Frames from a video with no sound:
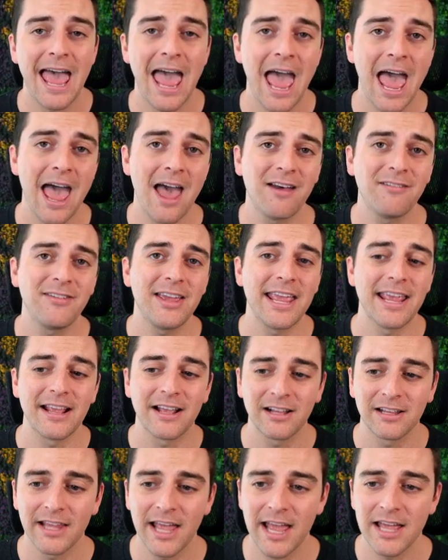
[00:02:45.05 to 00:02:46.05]
have a
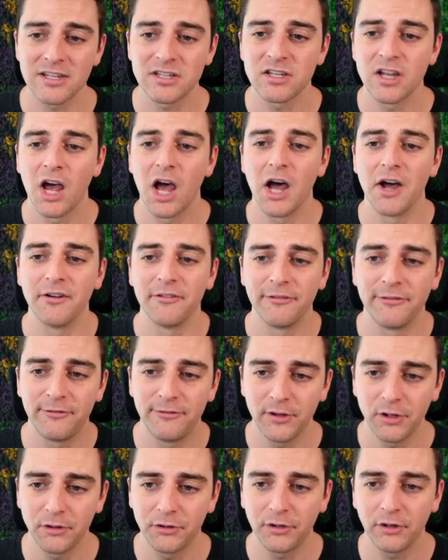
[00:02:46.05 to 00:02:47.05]
class of
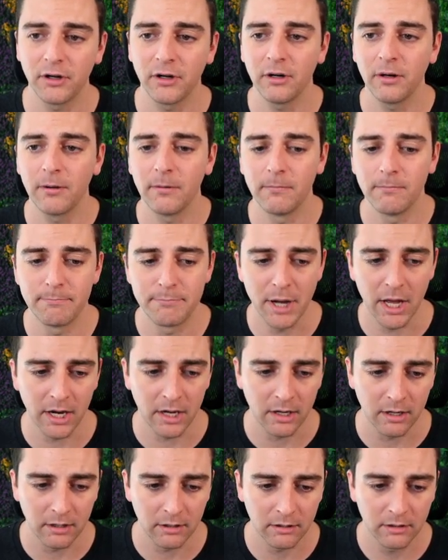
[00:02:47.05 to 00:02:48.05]
filter
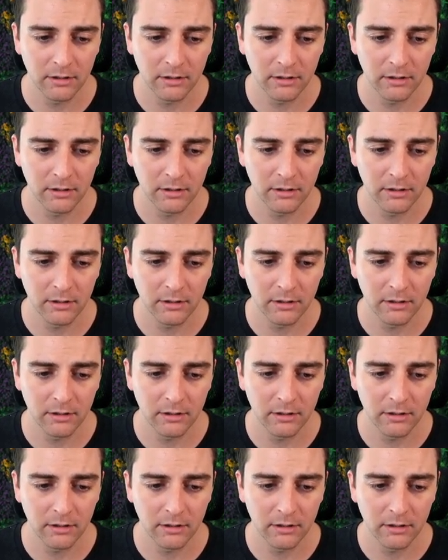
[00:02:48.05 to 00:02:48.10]
button.